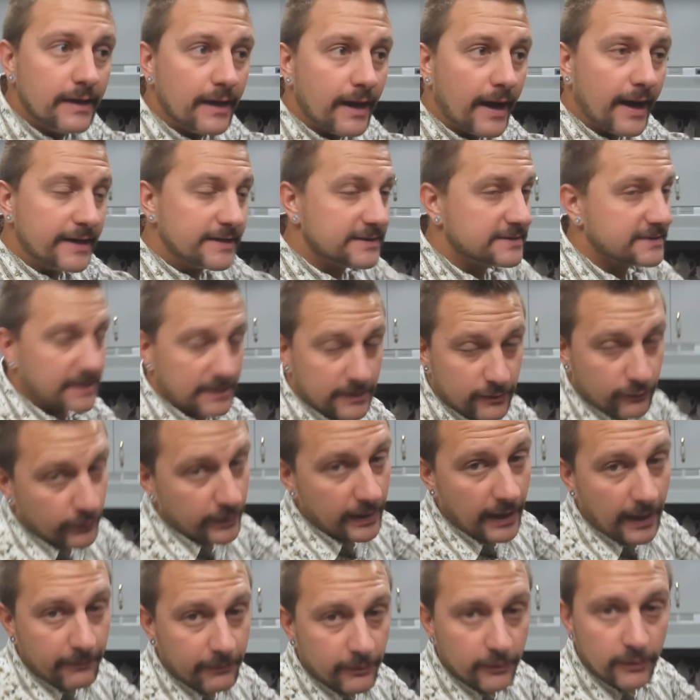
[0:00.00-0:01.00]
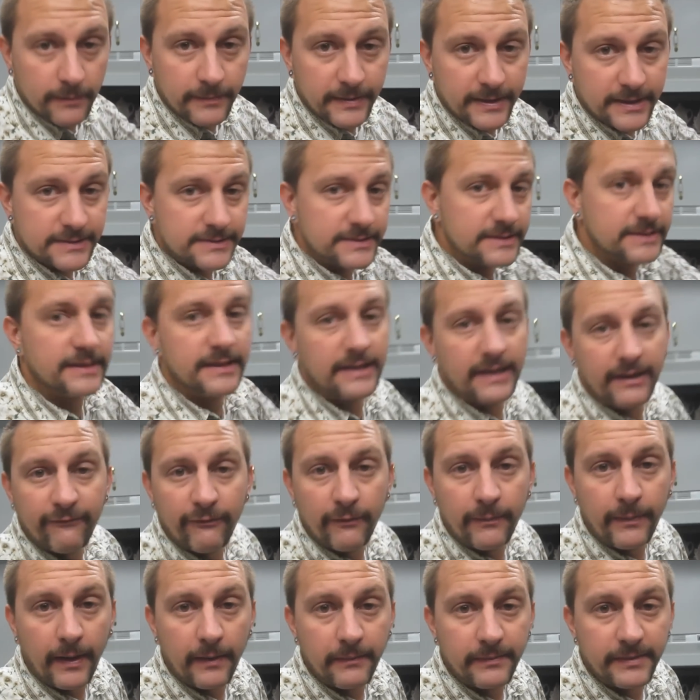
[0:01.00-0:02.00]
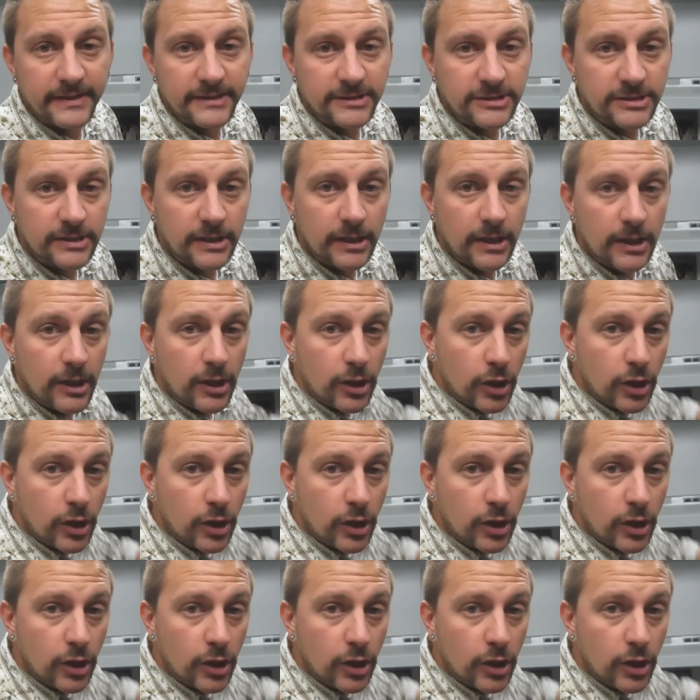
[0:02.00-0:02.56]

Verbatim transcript: I just had to re-upload it because it didn't ever publish.